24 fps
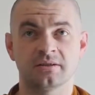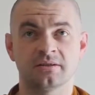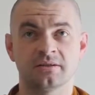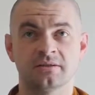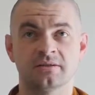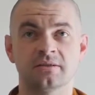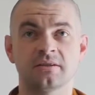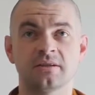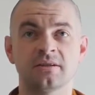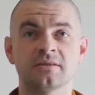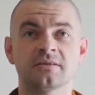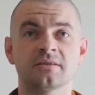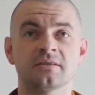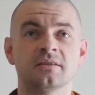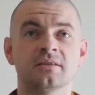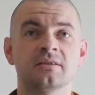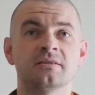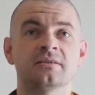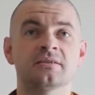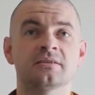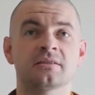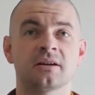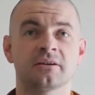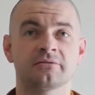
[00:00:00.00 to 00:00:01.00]
This is
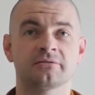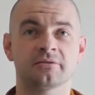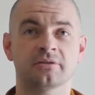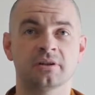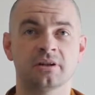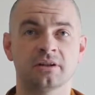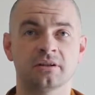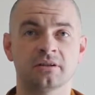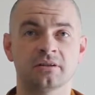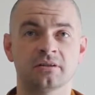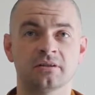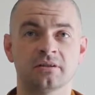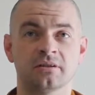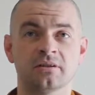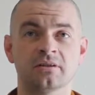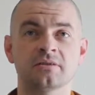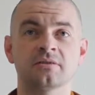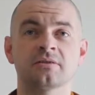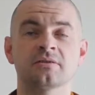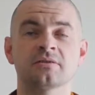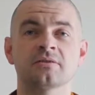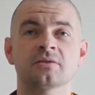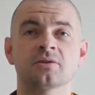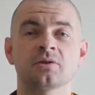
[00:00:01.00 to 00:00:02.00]
suffering, this
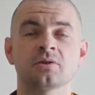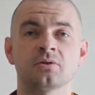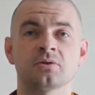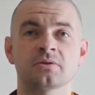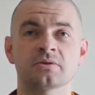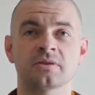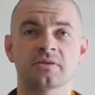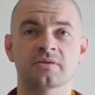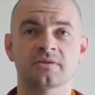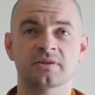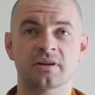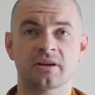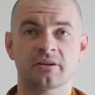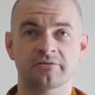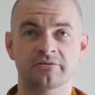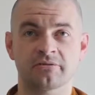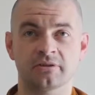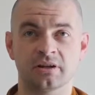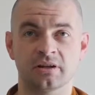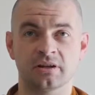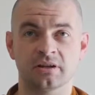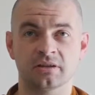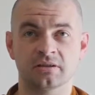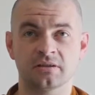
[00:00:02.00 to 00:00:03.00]
is the cause of
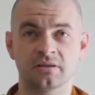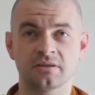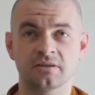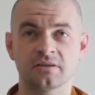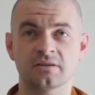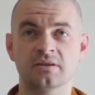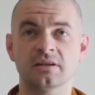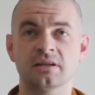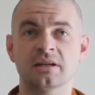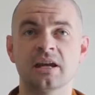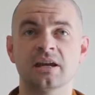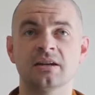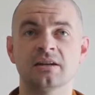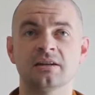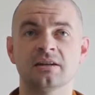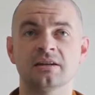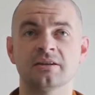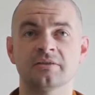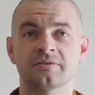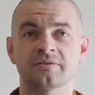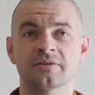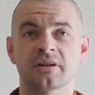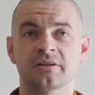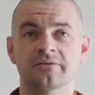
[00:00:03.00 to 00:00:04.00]
suffering, this is the ending
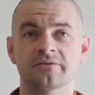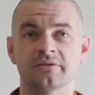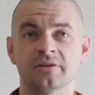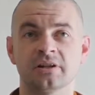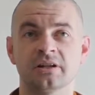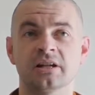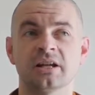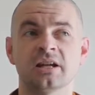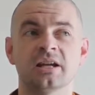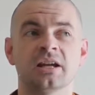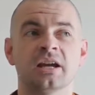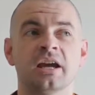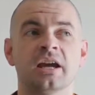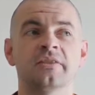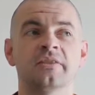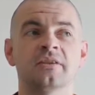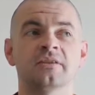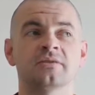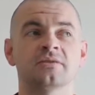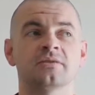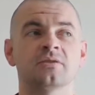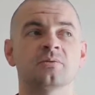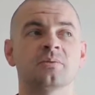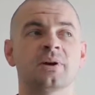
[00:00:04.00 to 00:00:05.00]
of suffering, and this
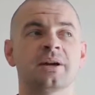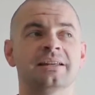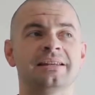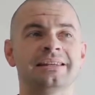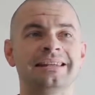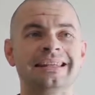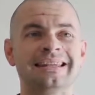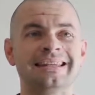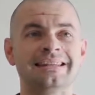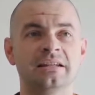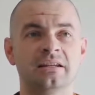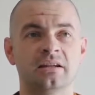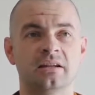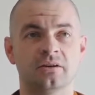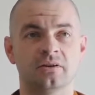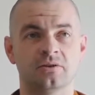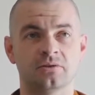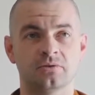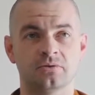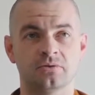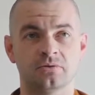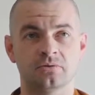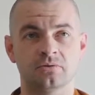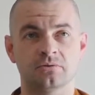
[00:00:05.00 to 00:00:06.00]
is the way leading
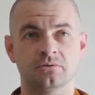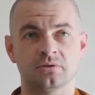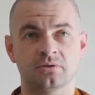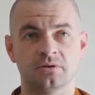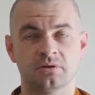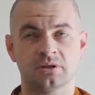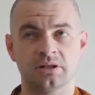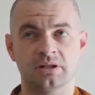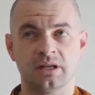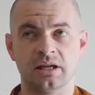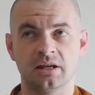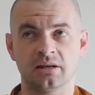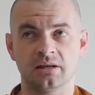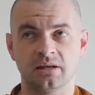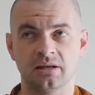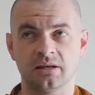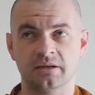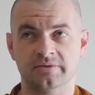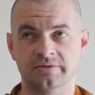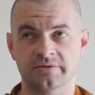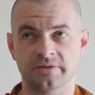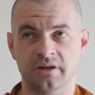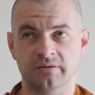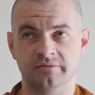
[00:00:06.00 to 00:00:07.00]
to the ending
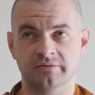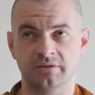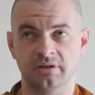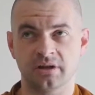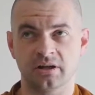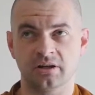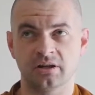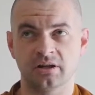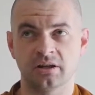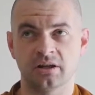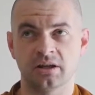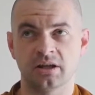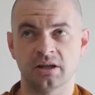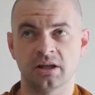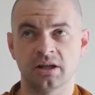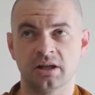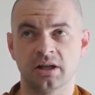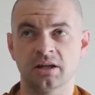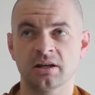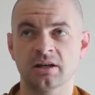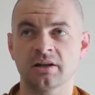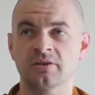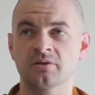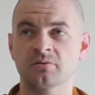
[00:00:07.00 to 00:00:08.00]
of suffering.
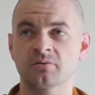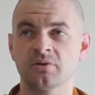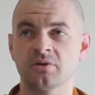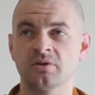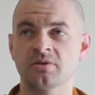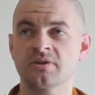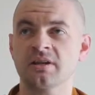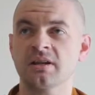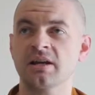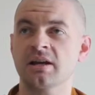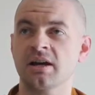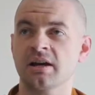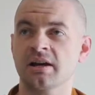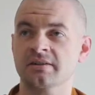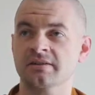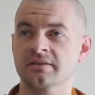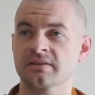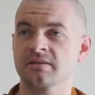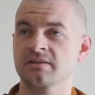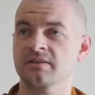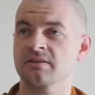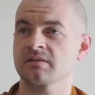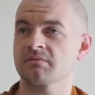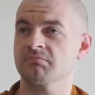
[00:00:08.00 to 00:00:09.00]
In other words, he
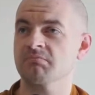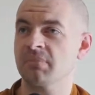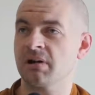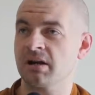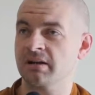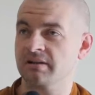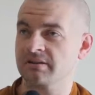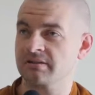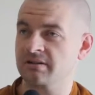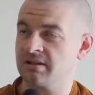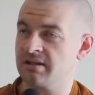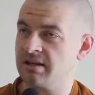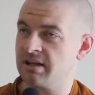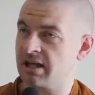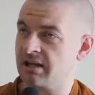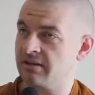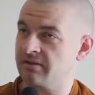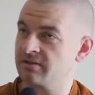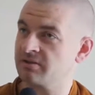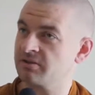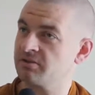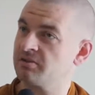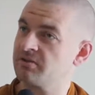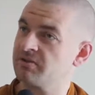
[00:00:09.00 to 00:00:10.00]
asks monks and
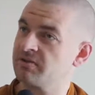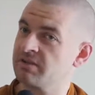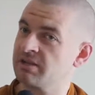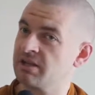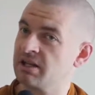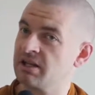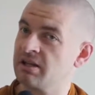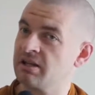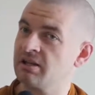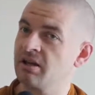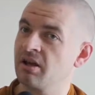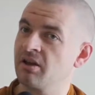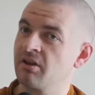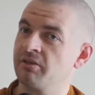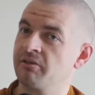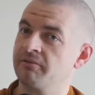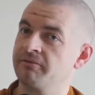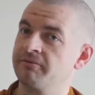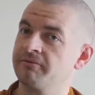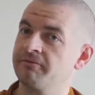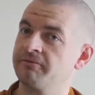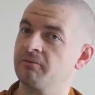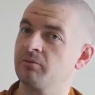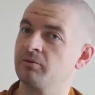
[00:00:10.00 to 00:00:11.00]
nuns to see the
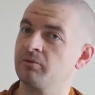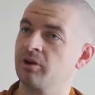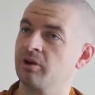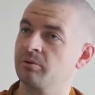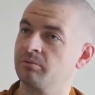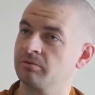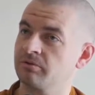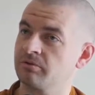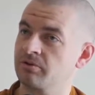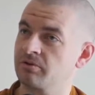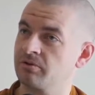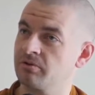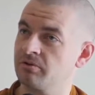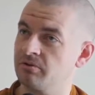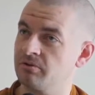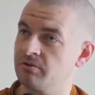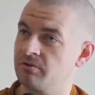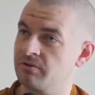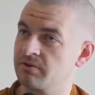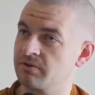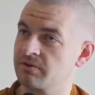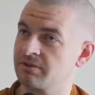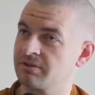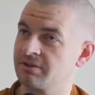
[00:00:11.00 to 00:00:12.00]
Four Noble
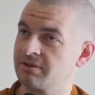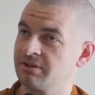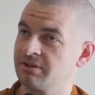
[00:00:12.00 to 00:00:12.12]
Truths.